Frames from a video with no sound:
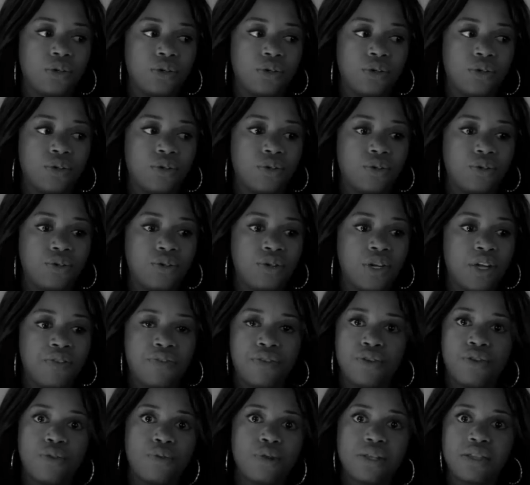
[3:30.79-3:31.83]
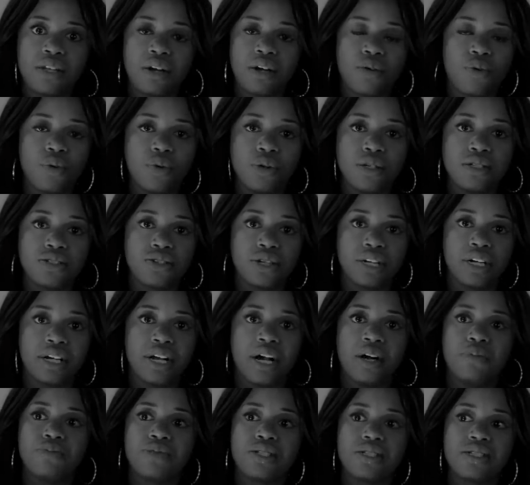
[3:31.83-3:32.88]
you never know when that call is going to
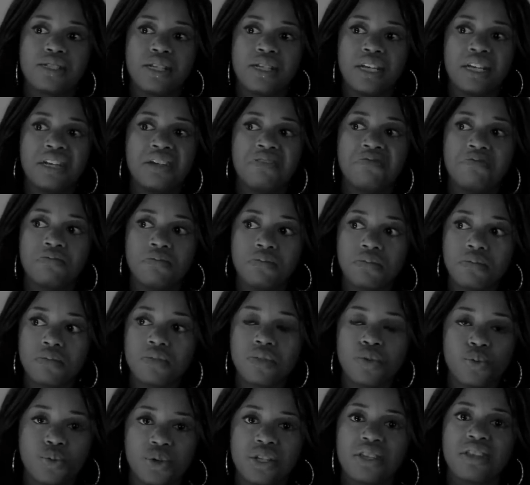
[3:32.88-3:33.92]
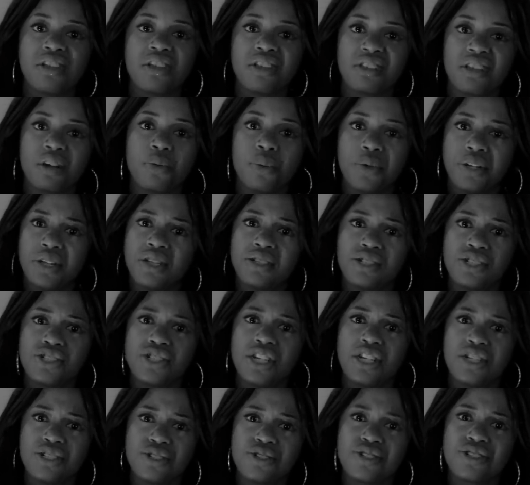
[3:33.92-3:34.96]
come to say, we think that we need to
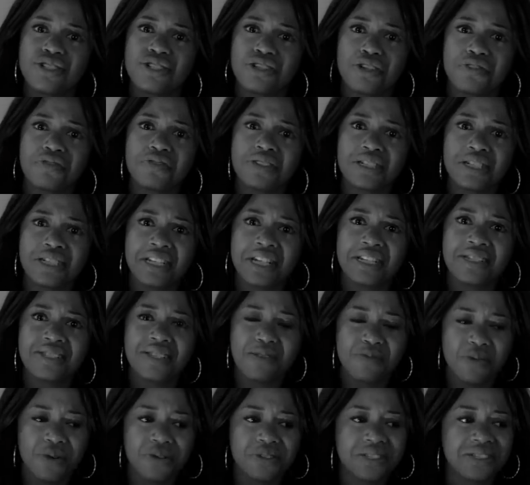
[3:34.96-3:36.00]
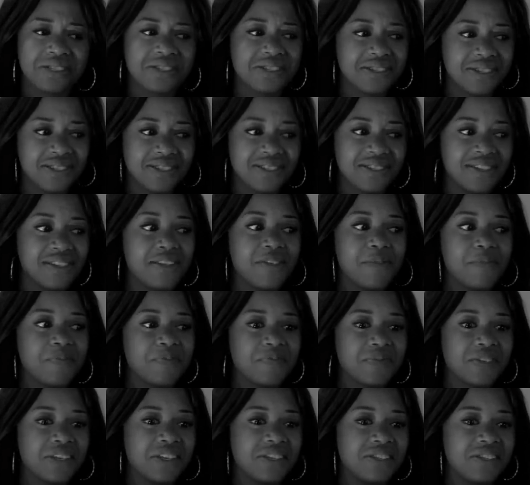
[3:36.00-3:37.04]
change your shift. And that's the most
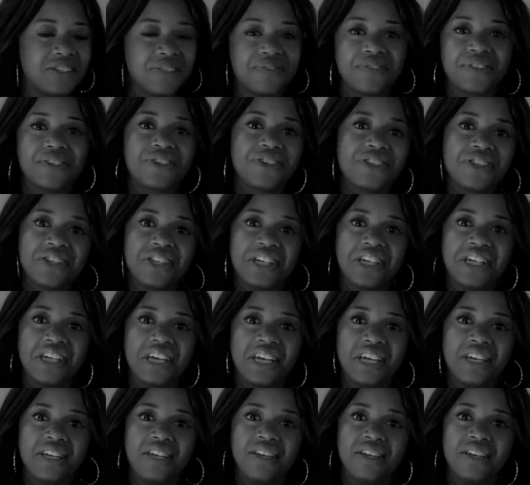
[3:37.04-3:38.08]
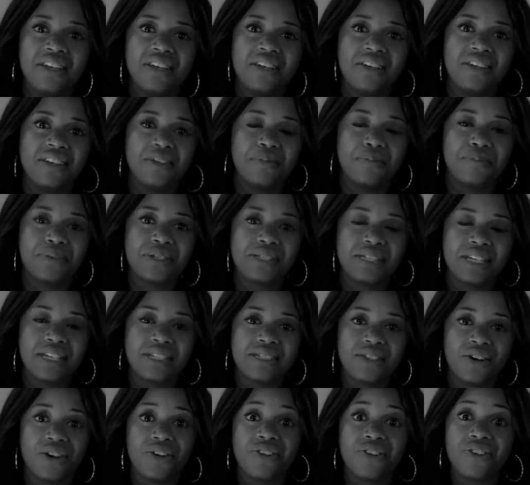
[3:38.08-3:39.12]
difficult thing any
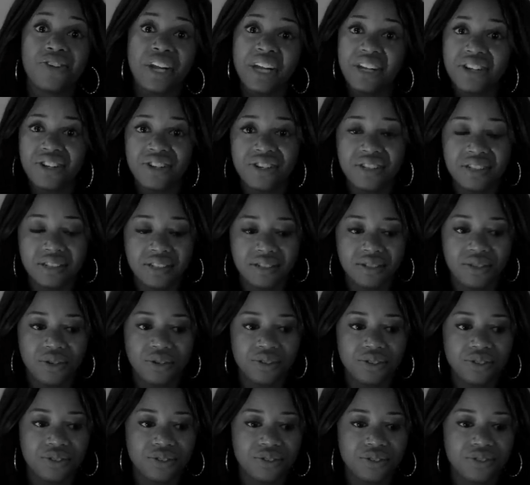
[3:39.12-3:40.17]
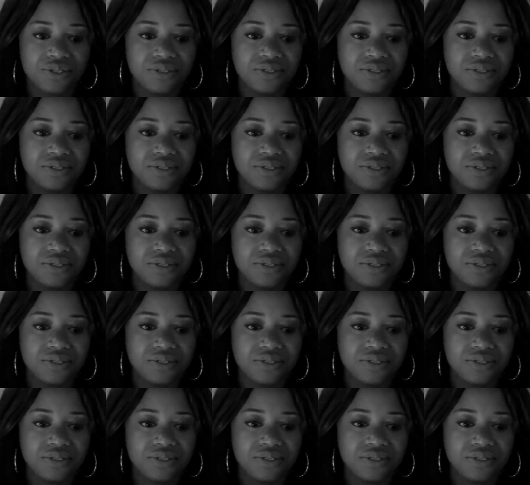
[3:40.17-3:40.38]
presenter on radio can go through,